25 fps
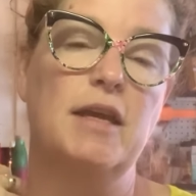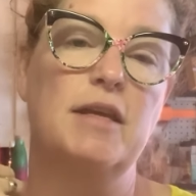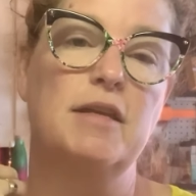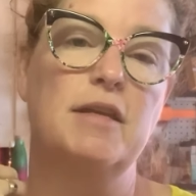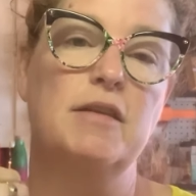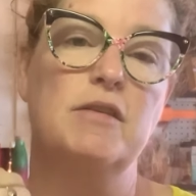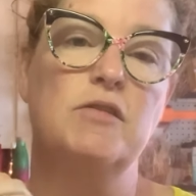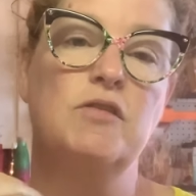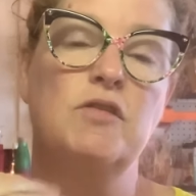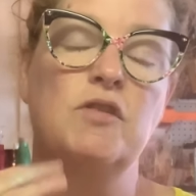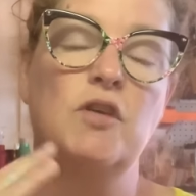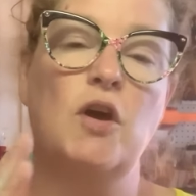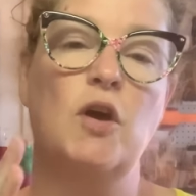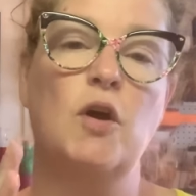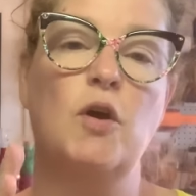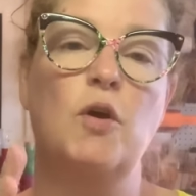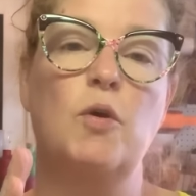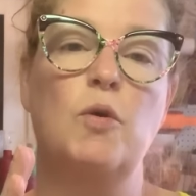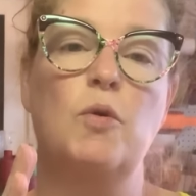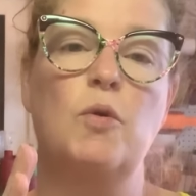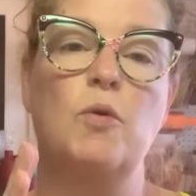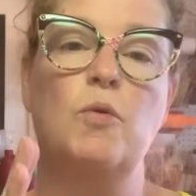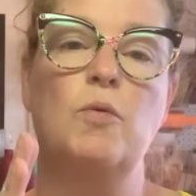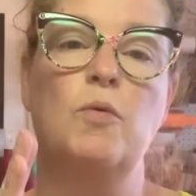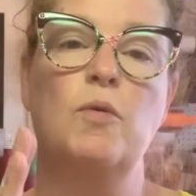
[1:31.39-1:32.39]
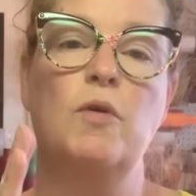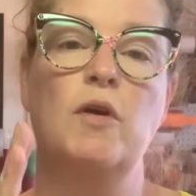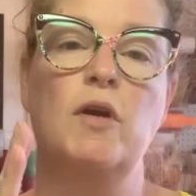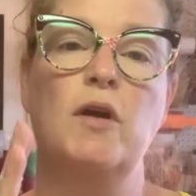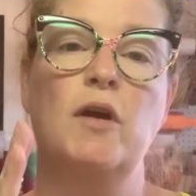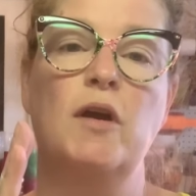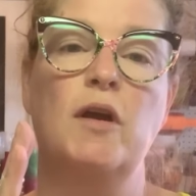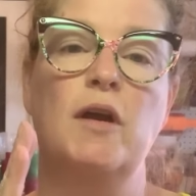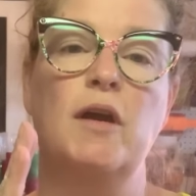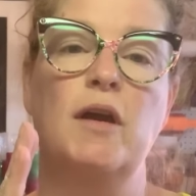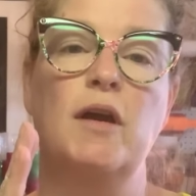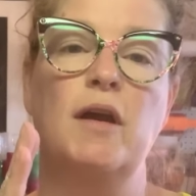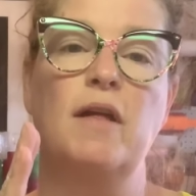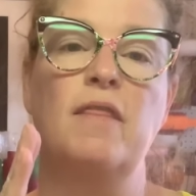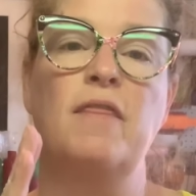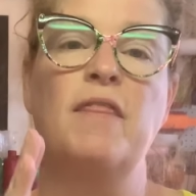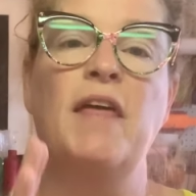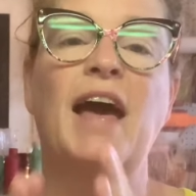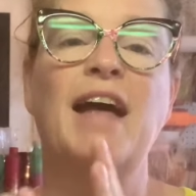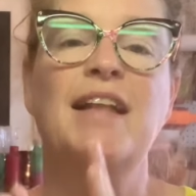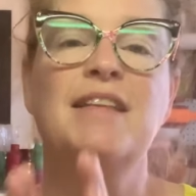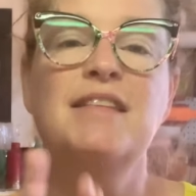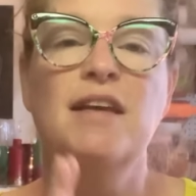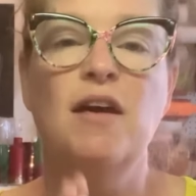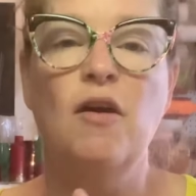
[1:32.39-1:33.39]
so
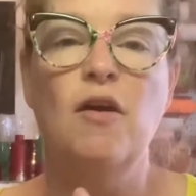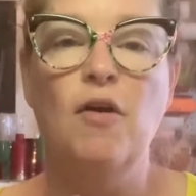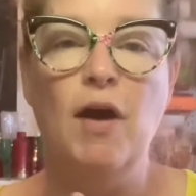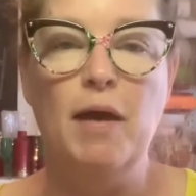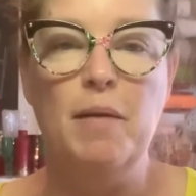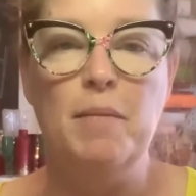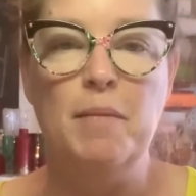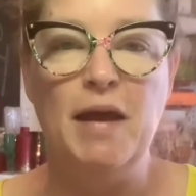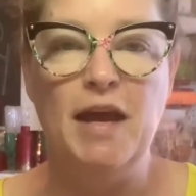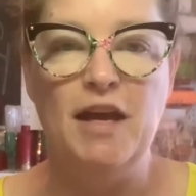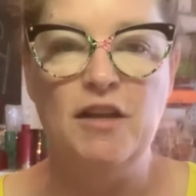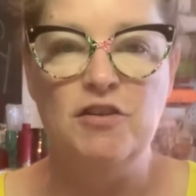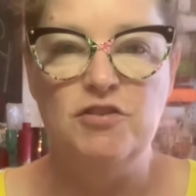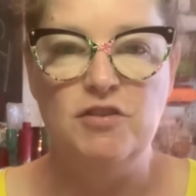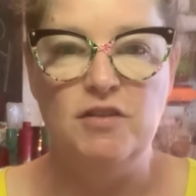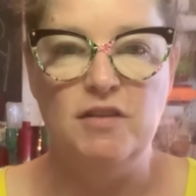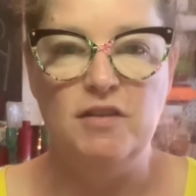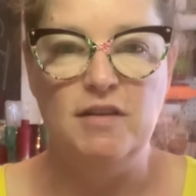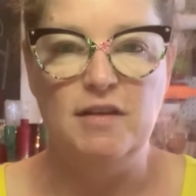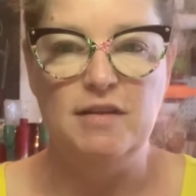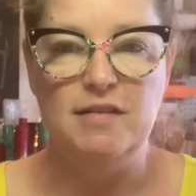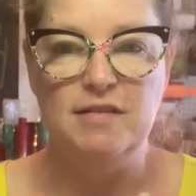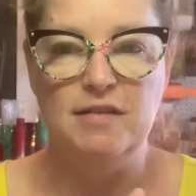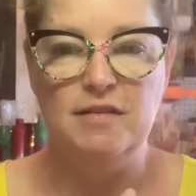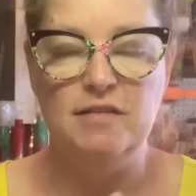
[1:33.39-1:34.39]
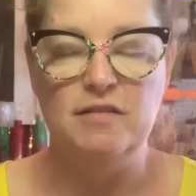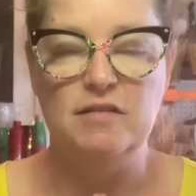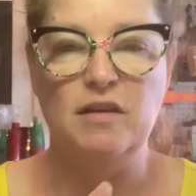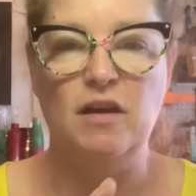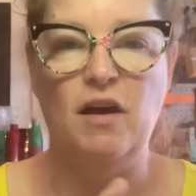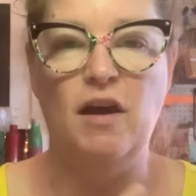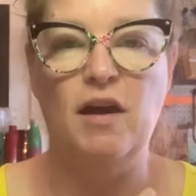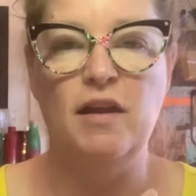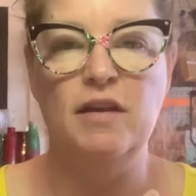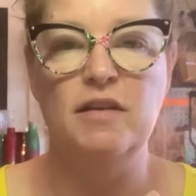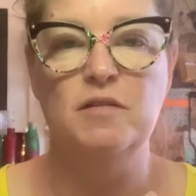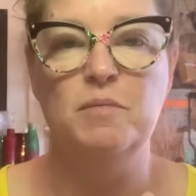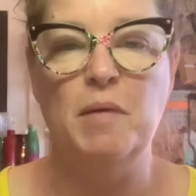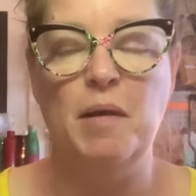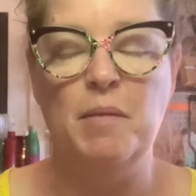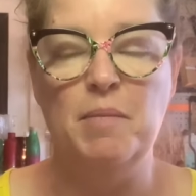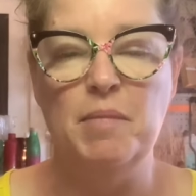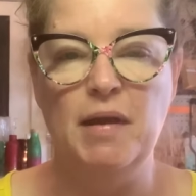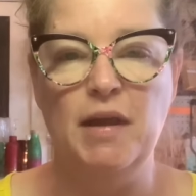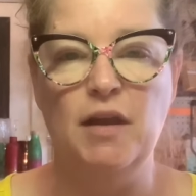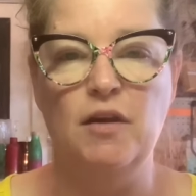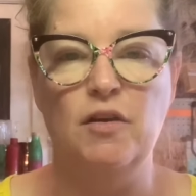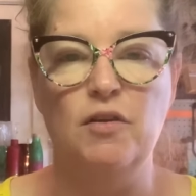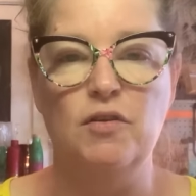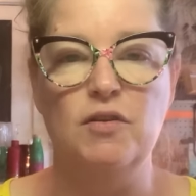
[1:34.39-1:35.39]
that's how I imagine this, is God is my
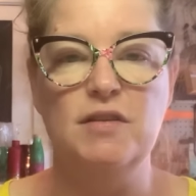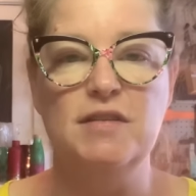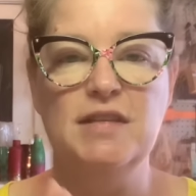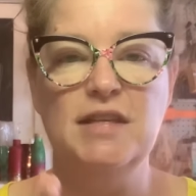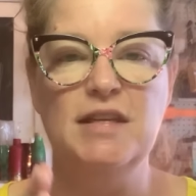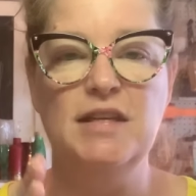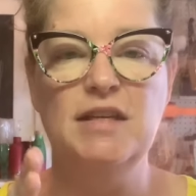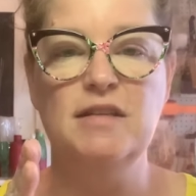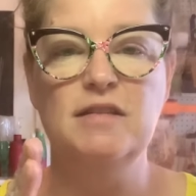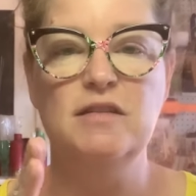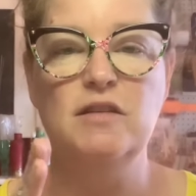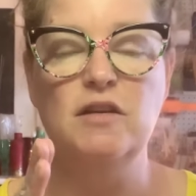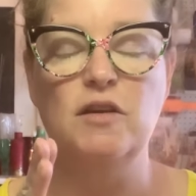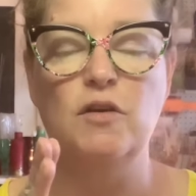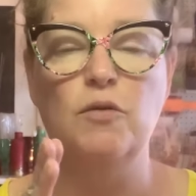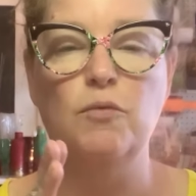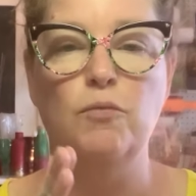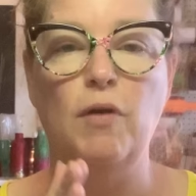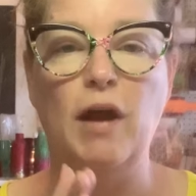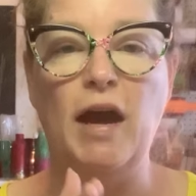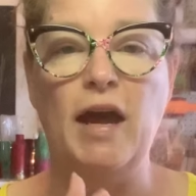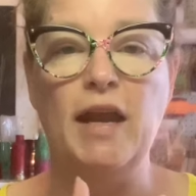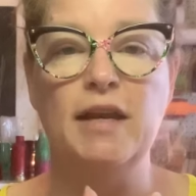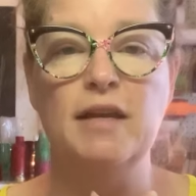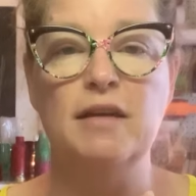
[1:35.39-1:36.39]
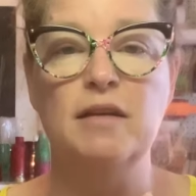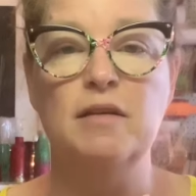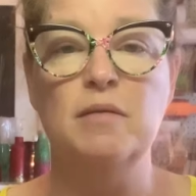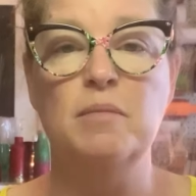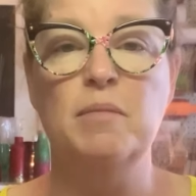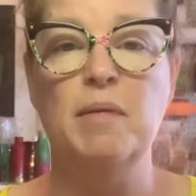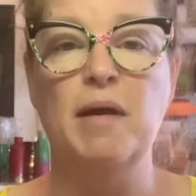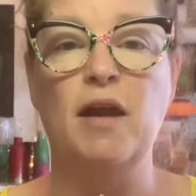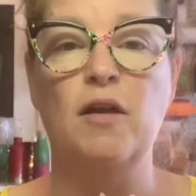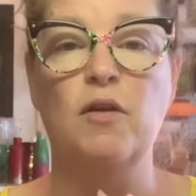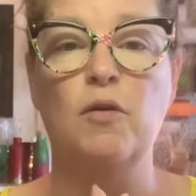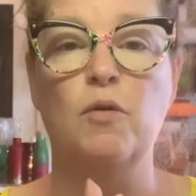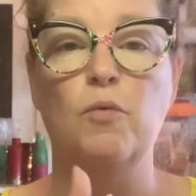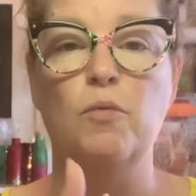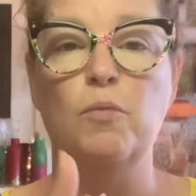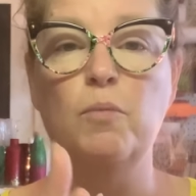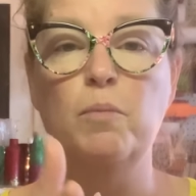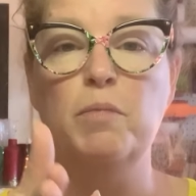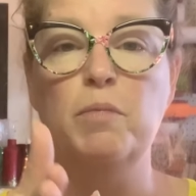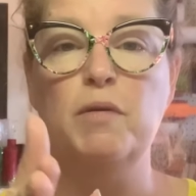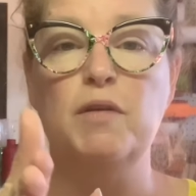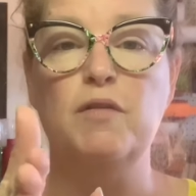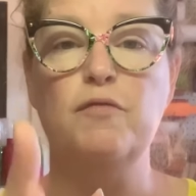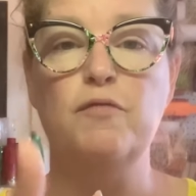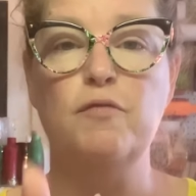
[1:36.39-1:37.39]
banner, is he is going to ride into battle
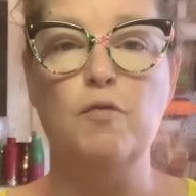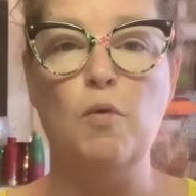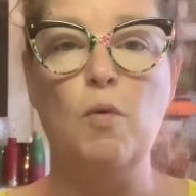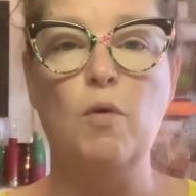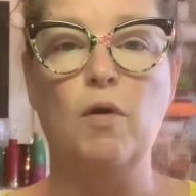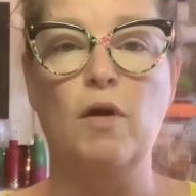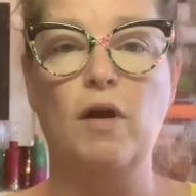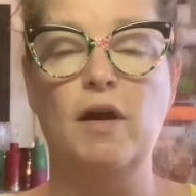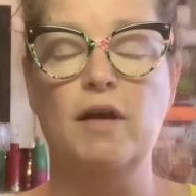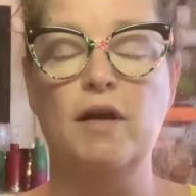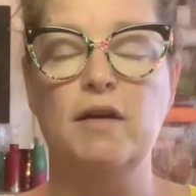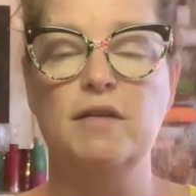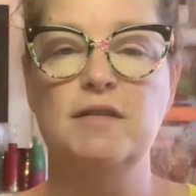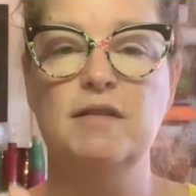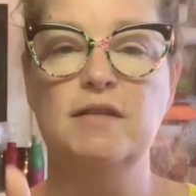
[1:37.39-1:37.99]
before us.